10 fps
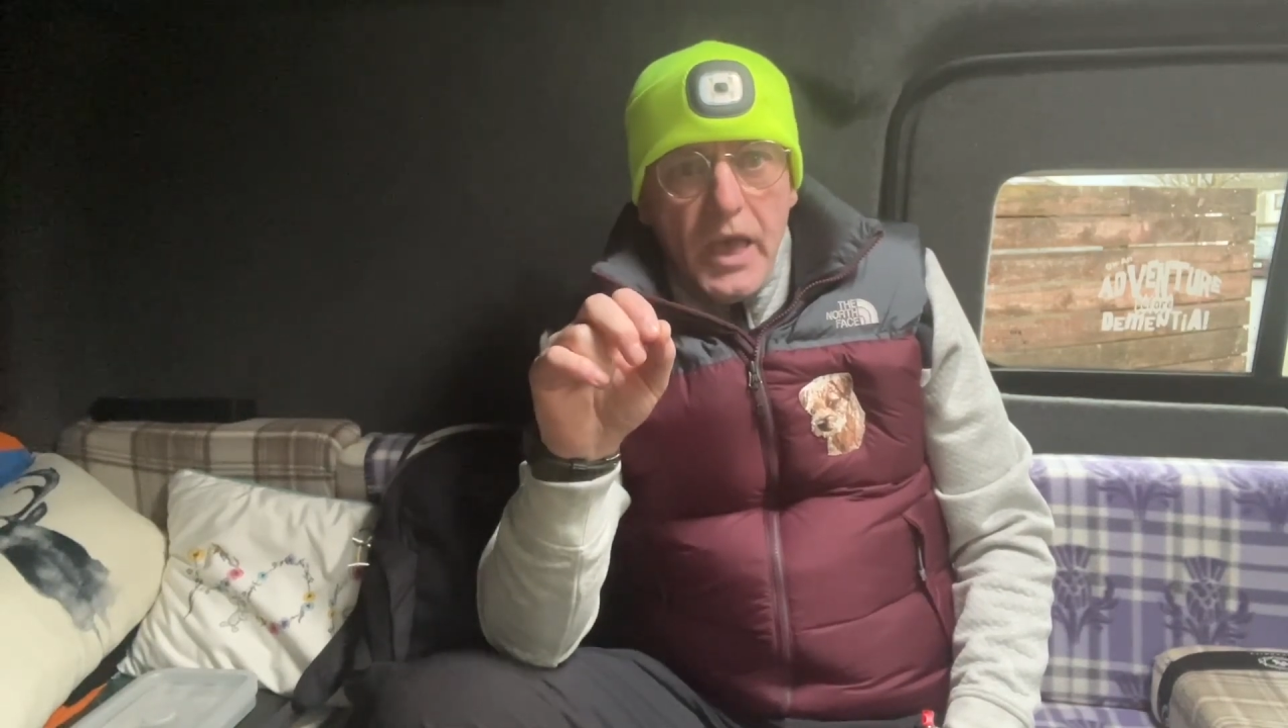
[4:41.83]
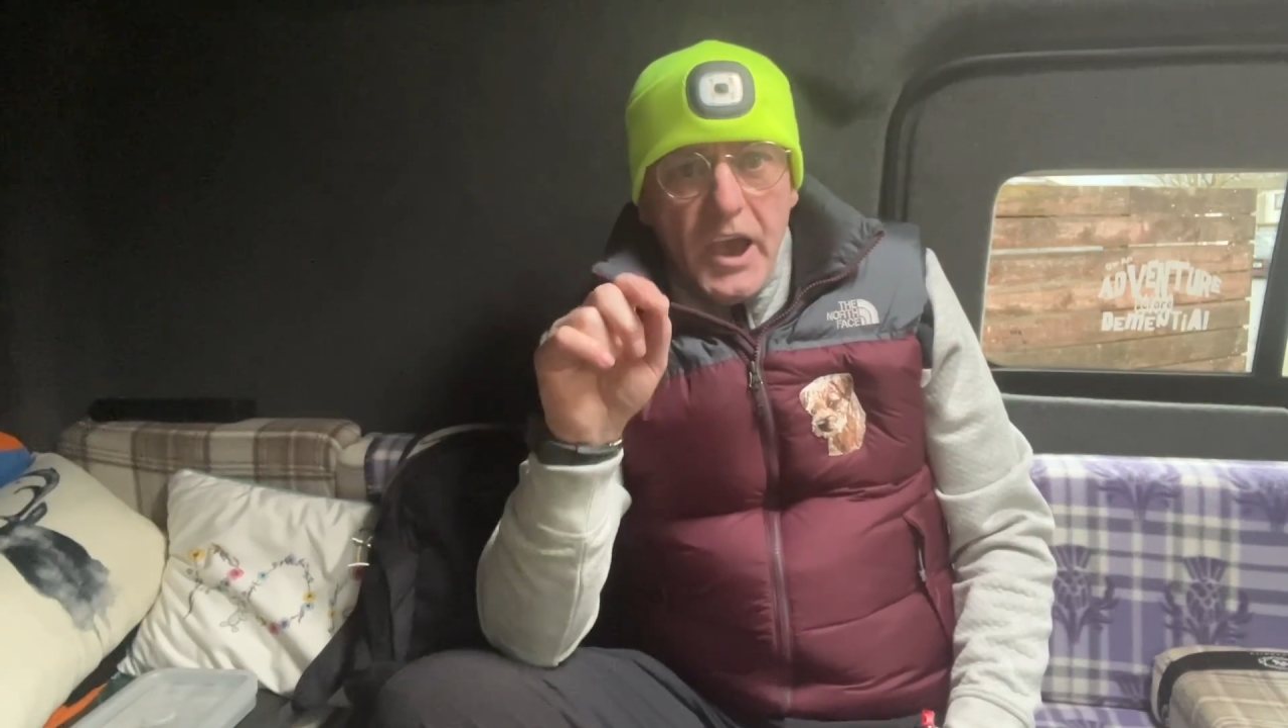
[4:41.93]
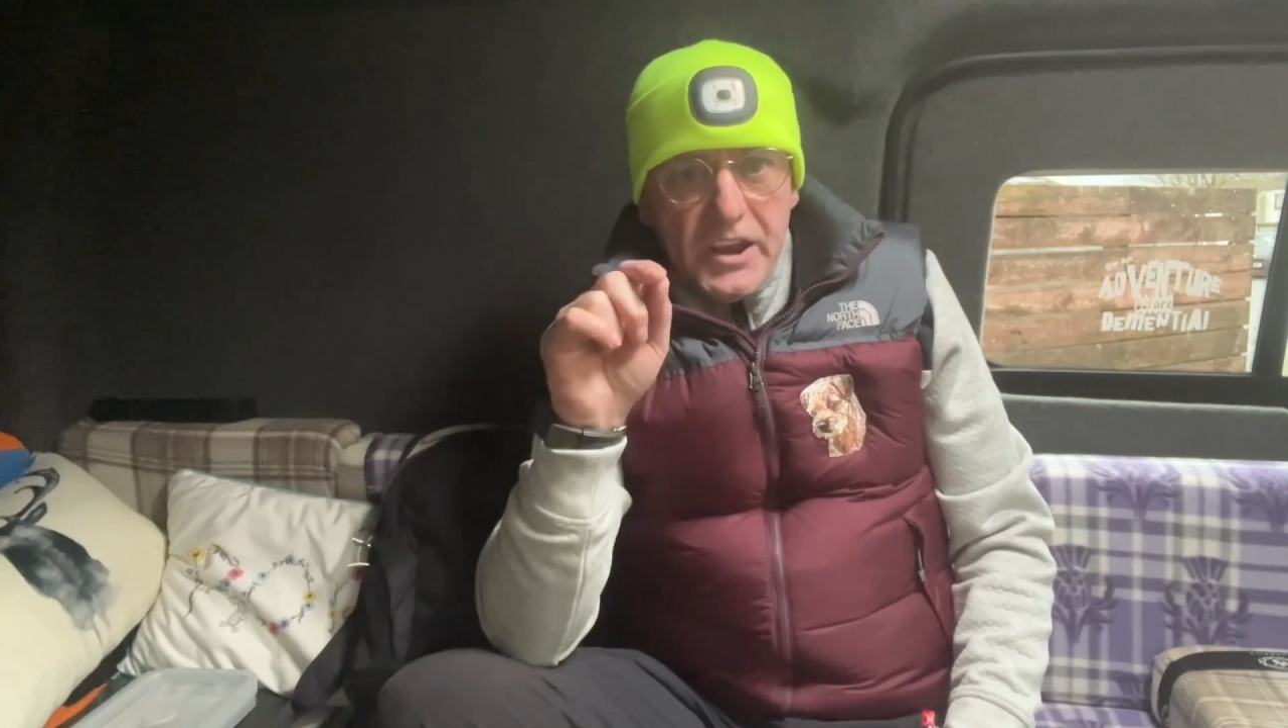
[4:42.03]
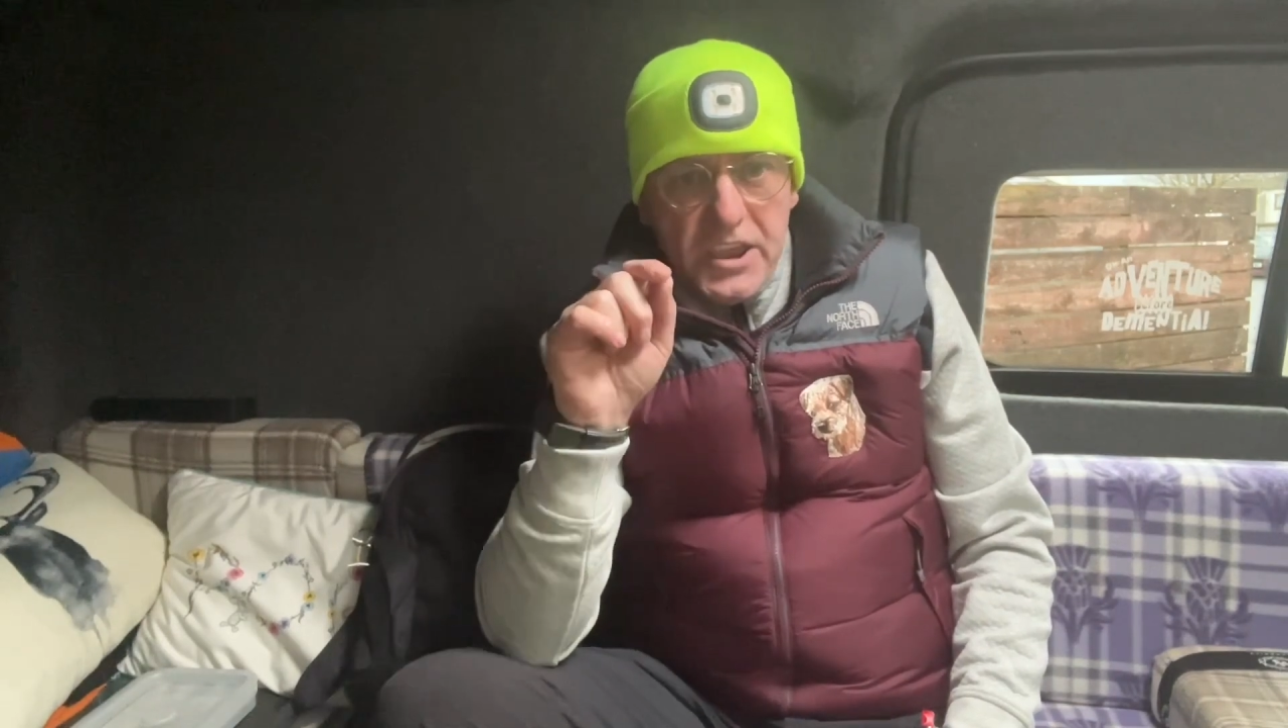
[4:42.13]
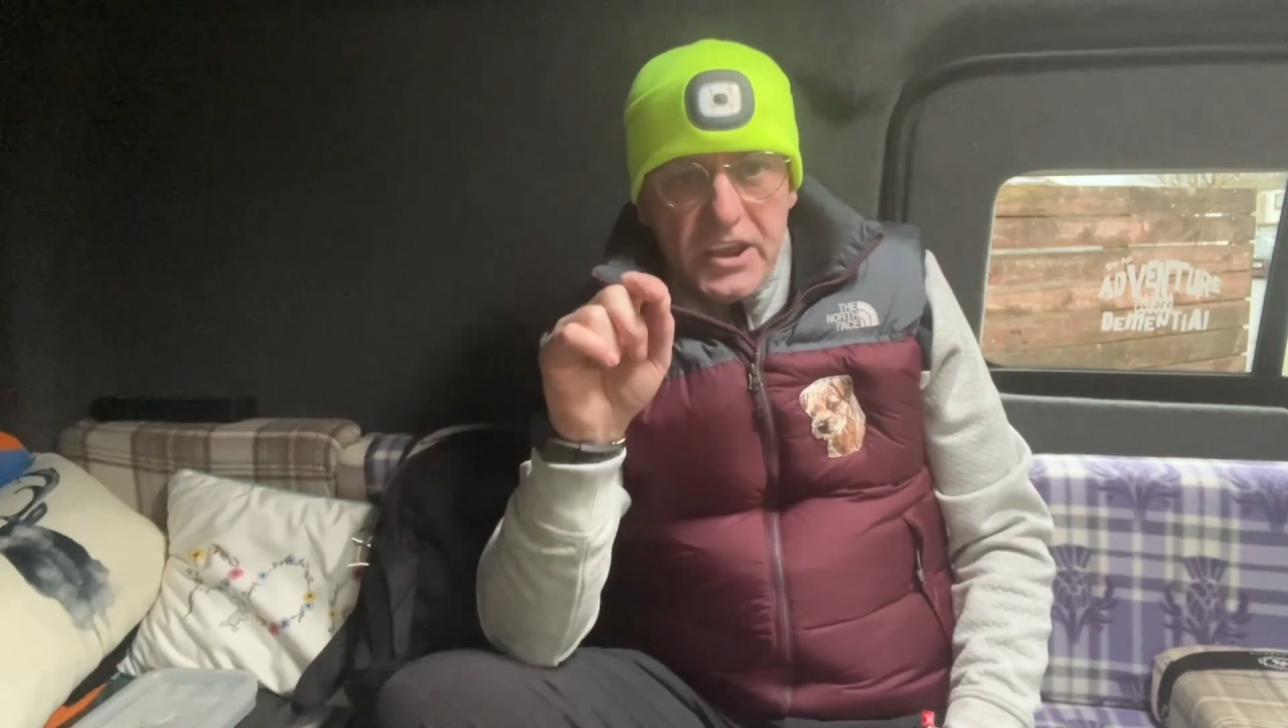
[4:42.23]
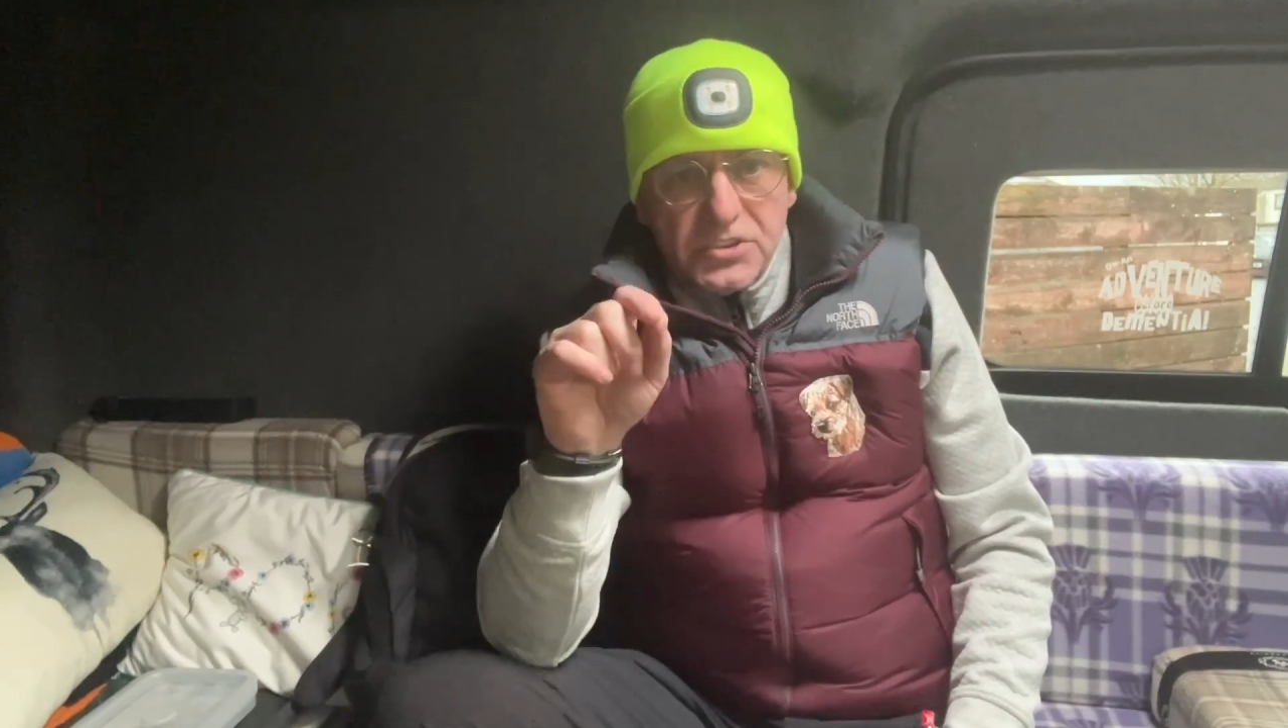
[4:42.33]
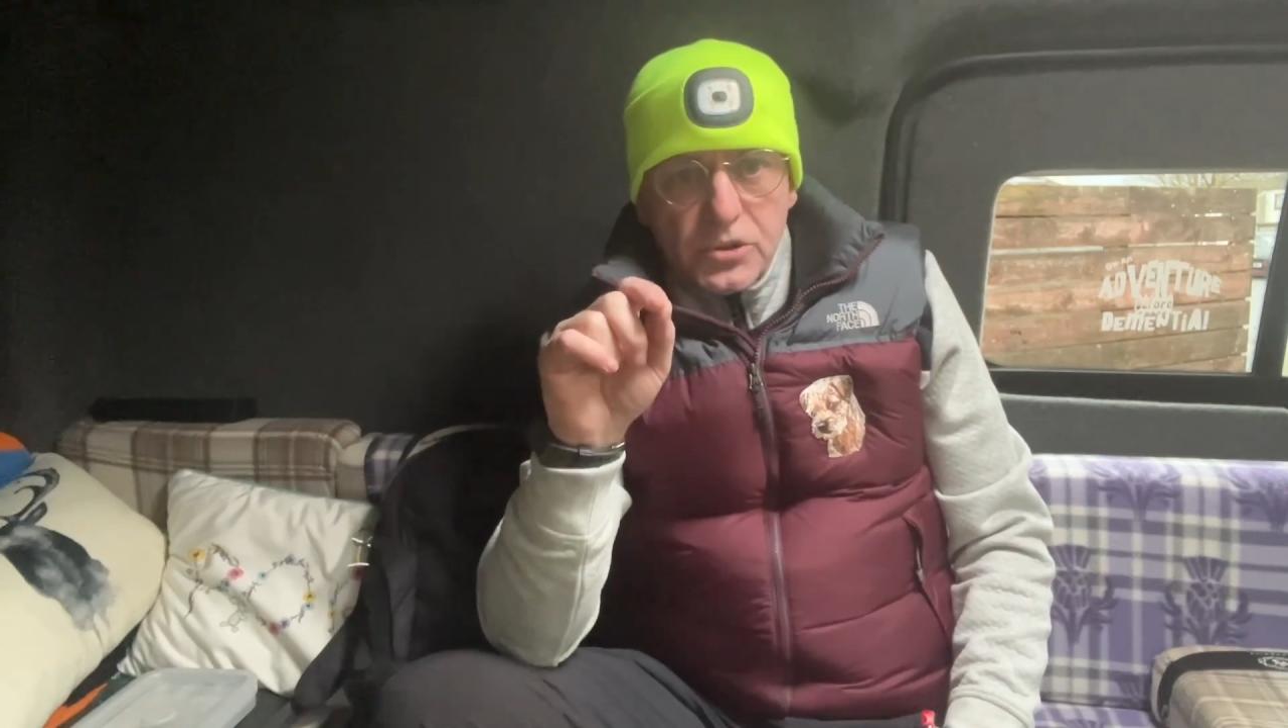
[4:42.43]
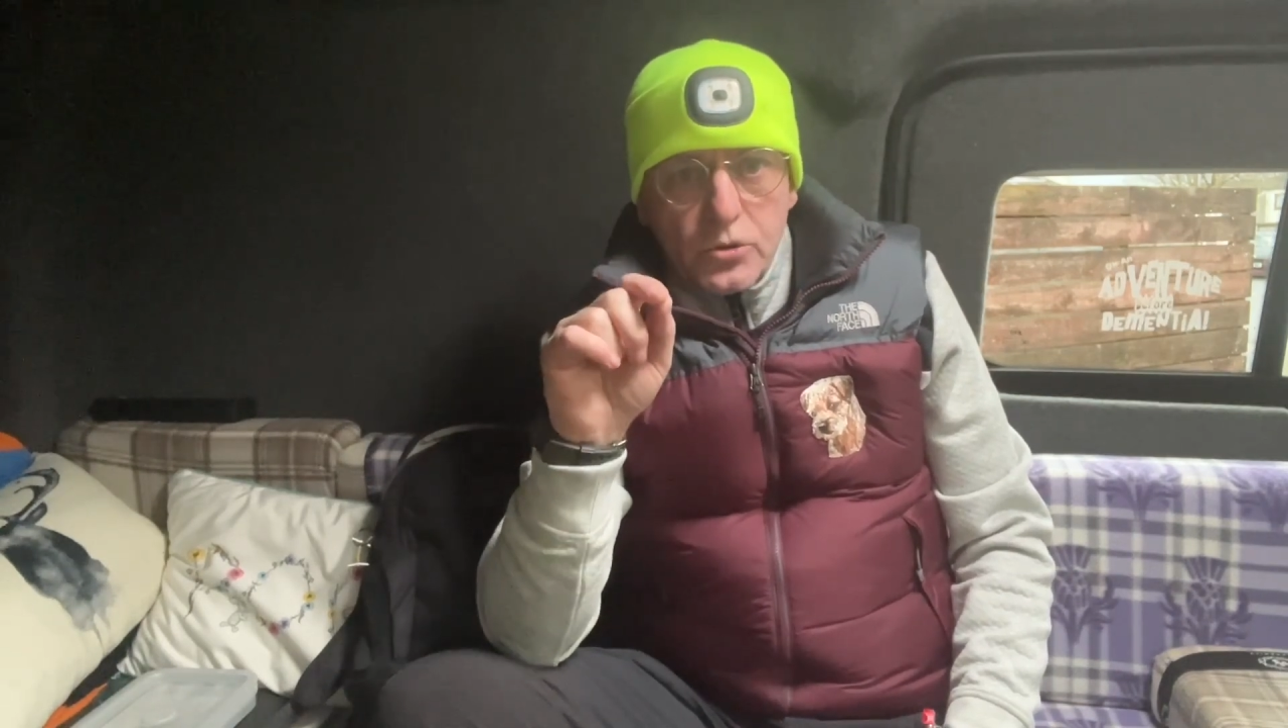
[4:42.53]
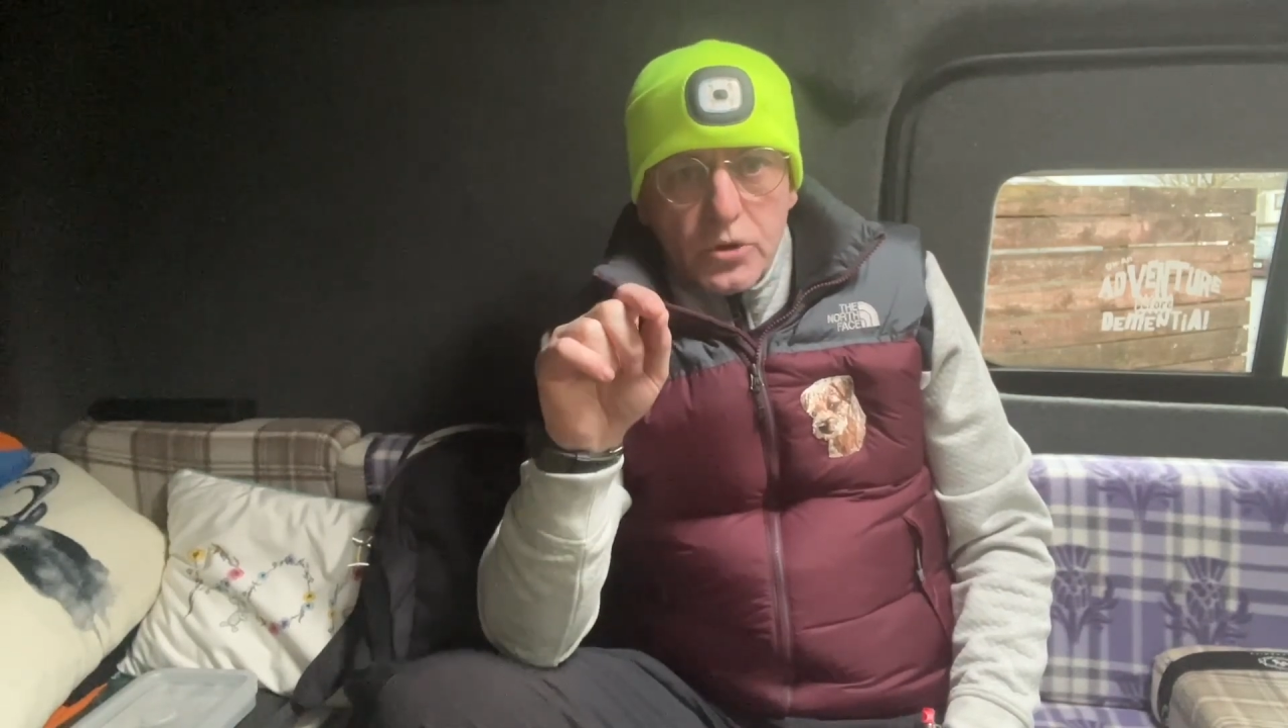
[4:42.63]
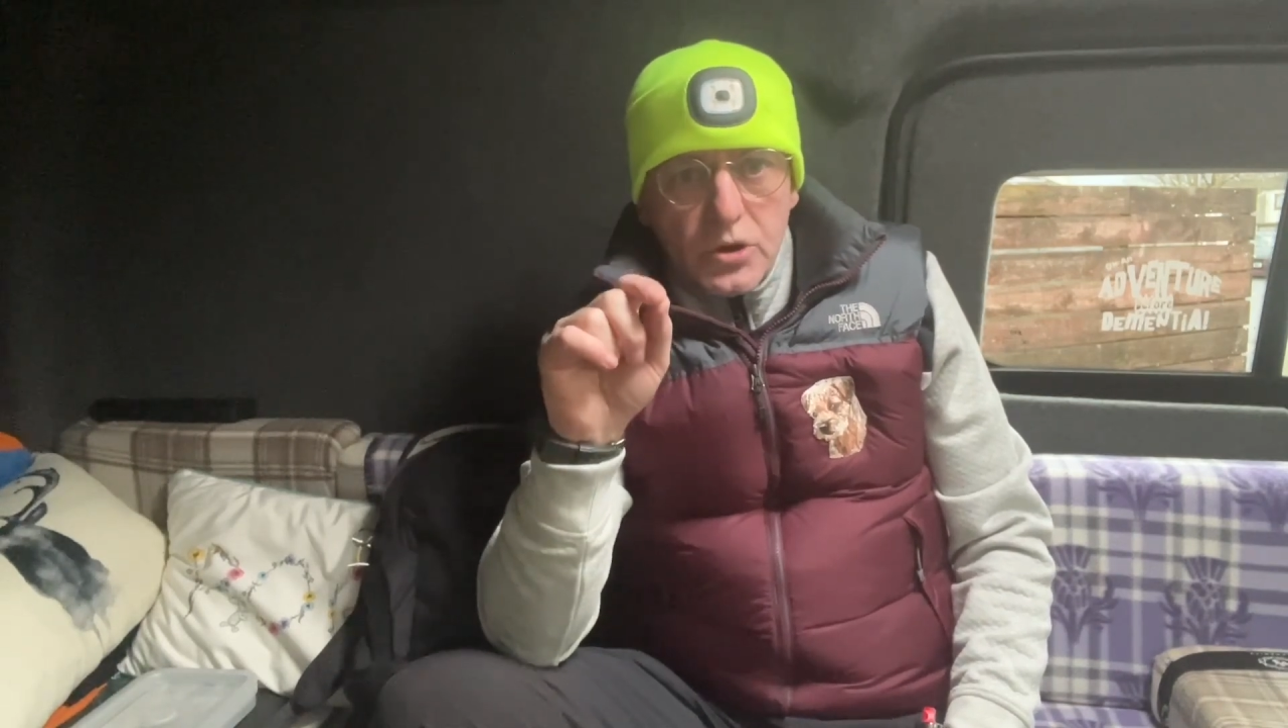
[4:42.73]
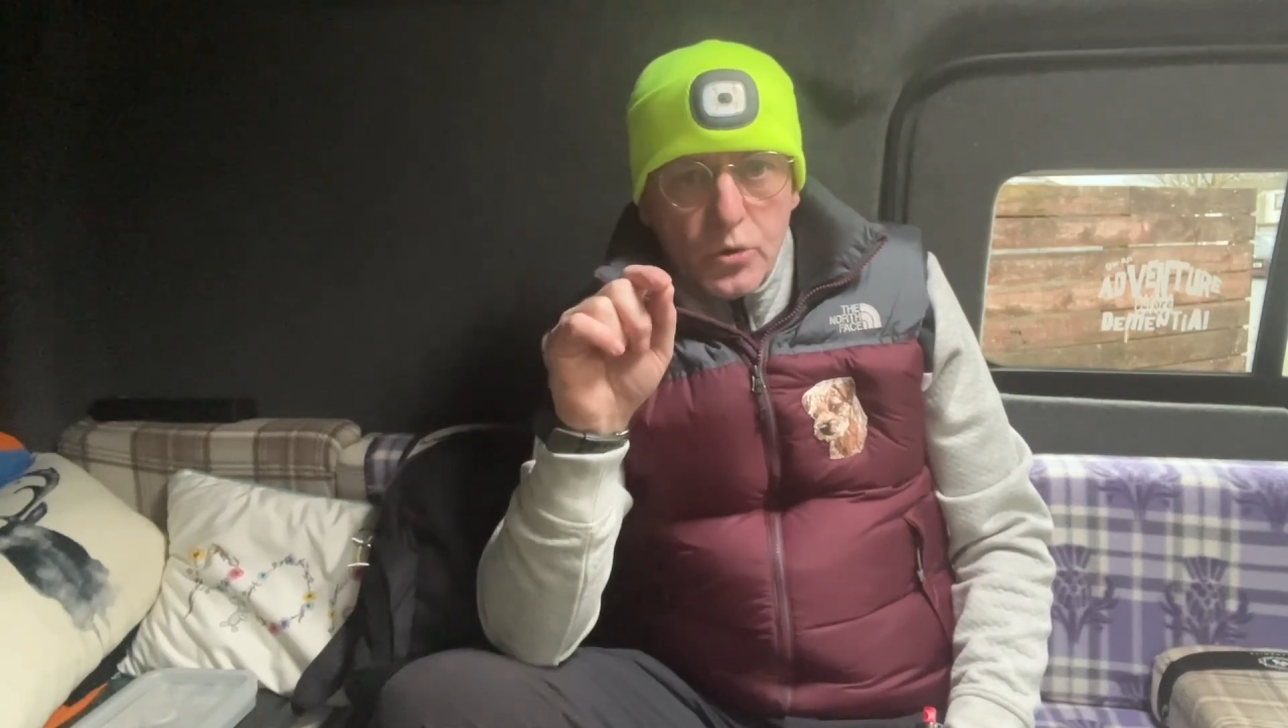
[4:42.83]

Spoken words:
and he had to go to